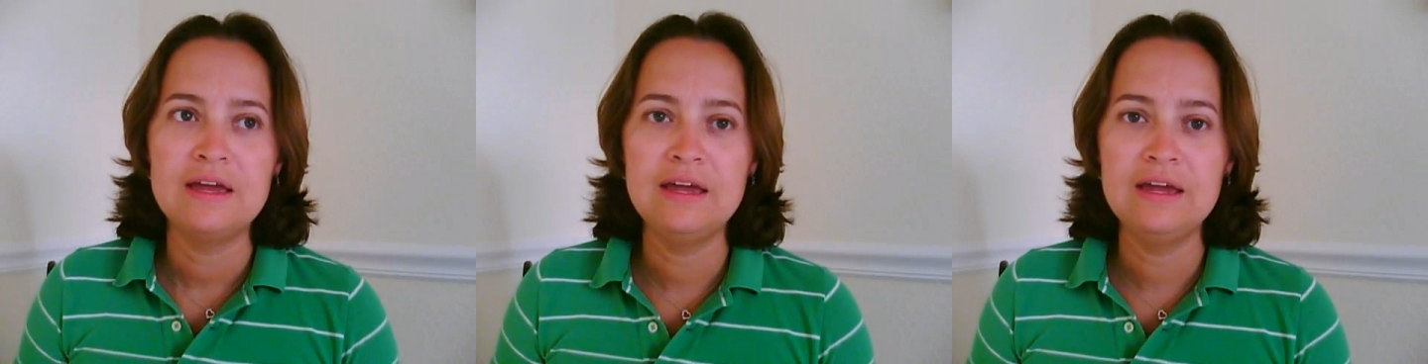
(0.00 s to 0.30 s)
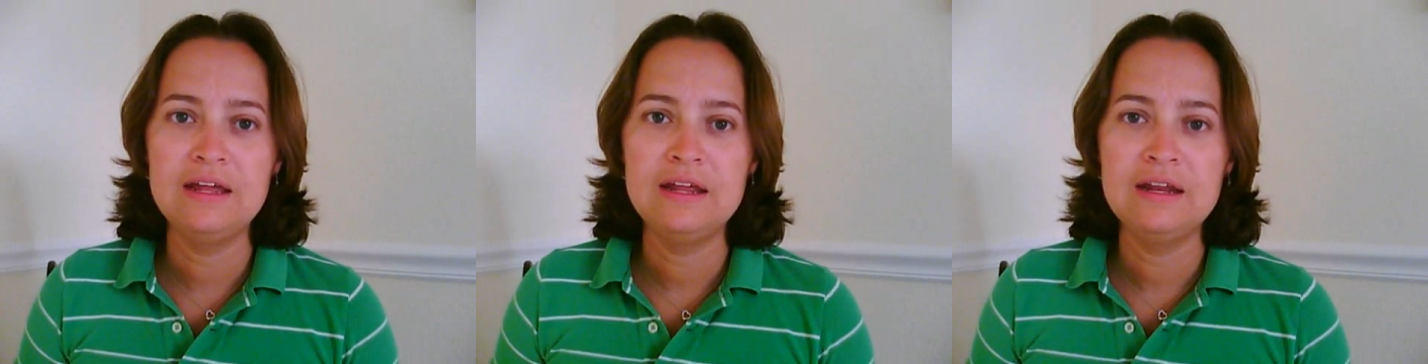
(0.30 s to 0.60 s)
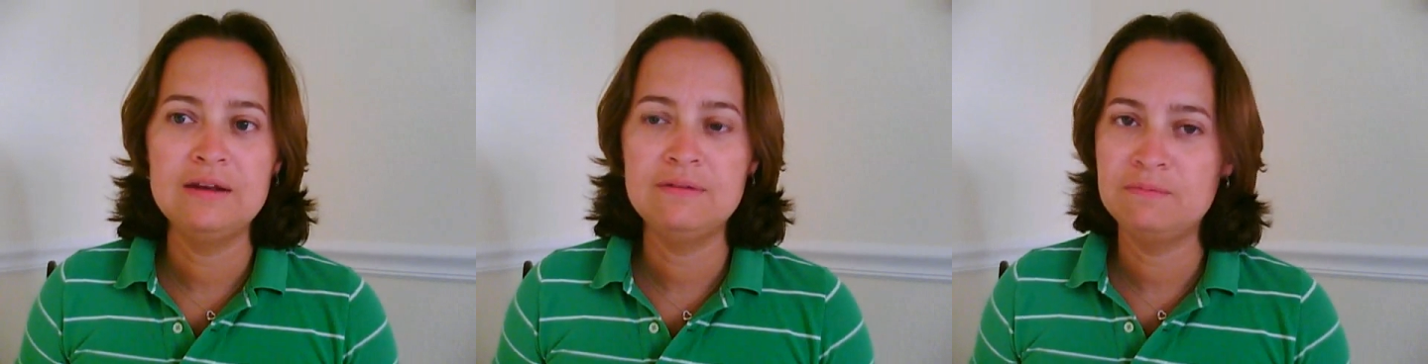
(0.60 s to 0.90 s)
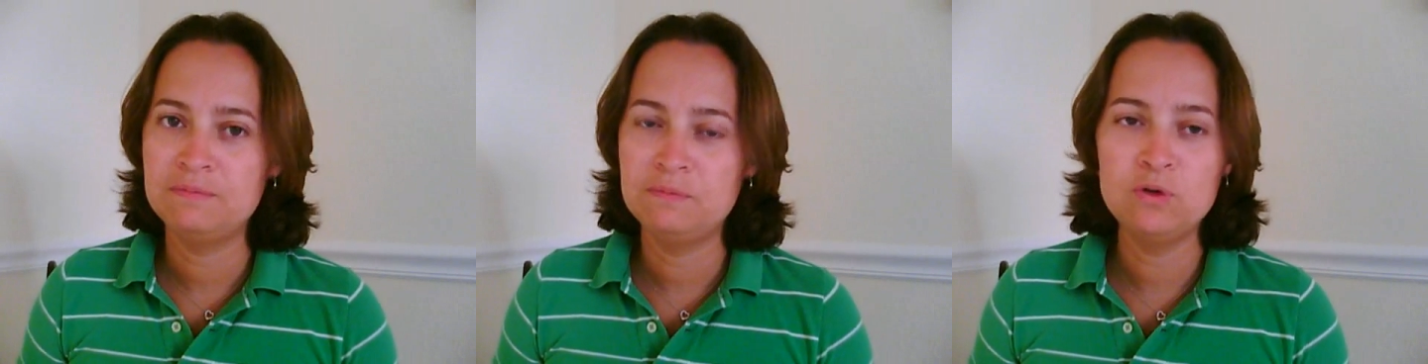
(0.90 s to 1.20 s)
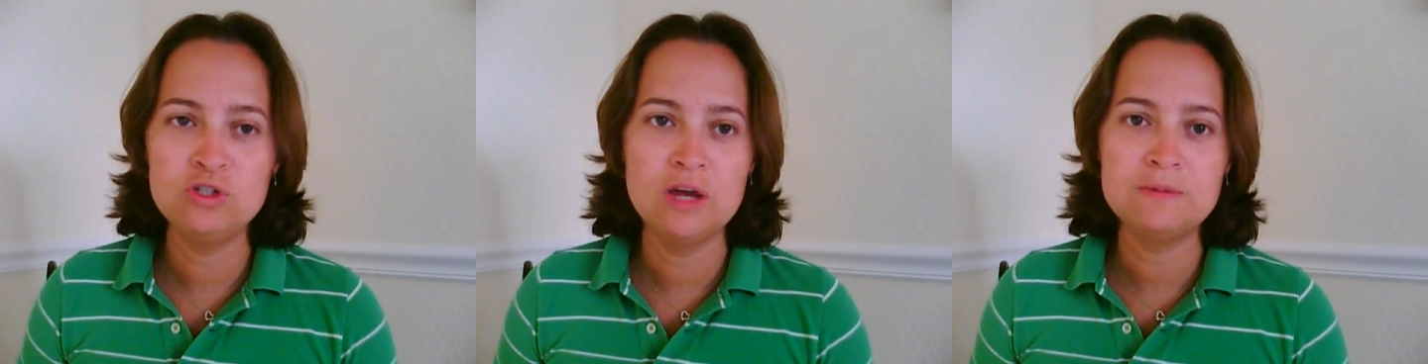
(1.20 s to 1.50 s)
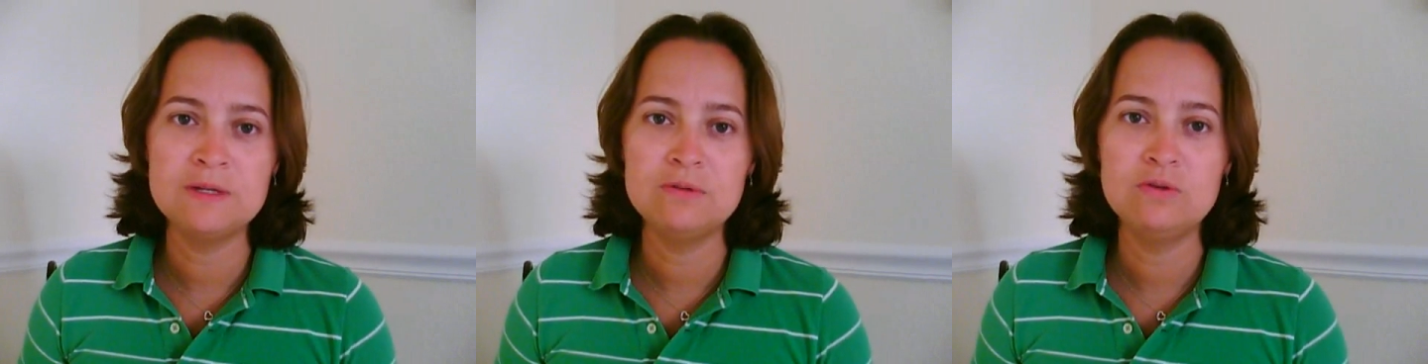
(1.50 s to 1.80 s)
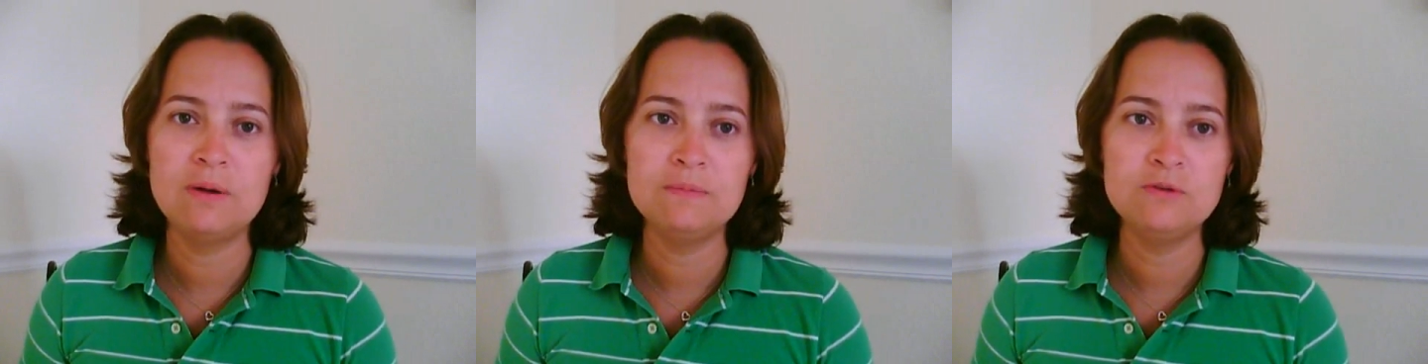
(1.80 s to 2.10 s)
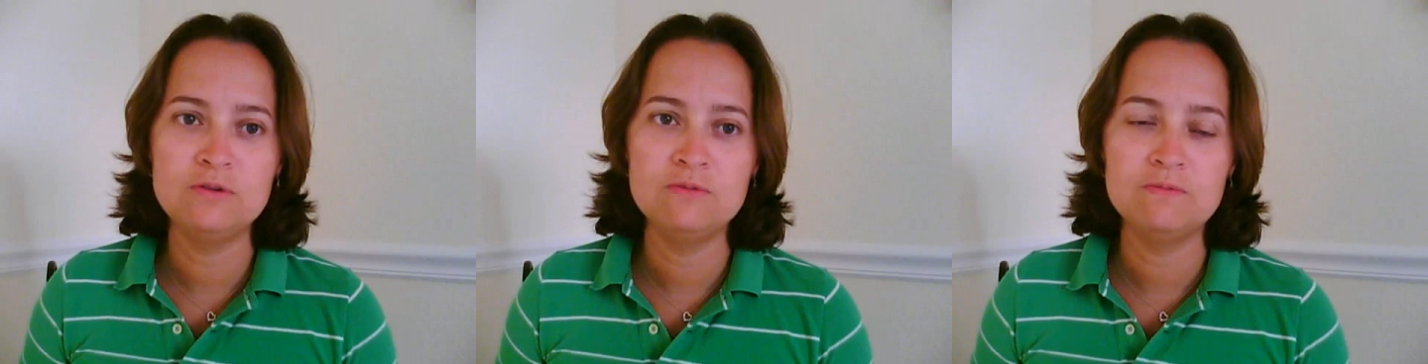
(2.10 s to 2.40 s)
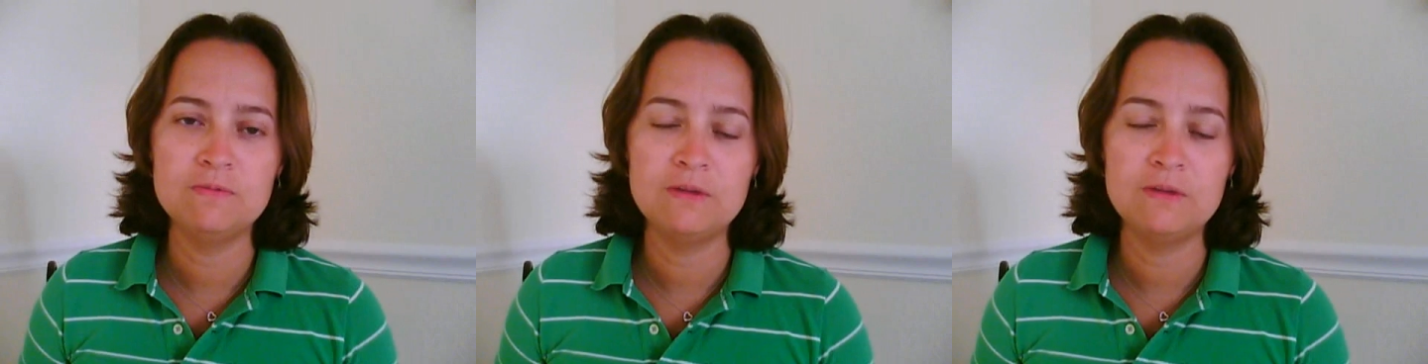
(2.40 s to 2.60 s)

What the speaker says: And push-ups, I'm doing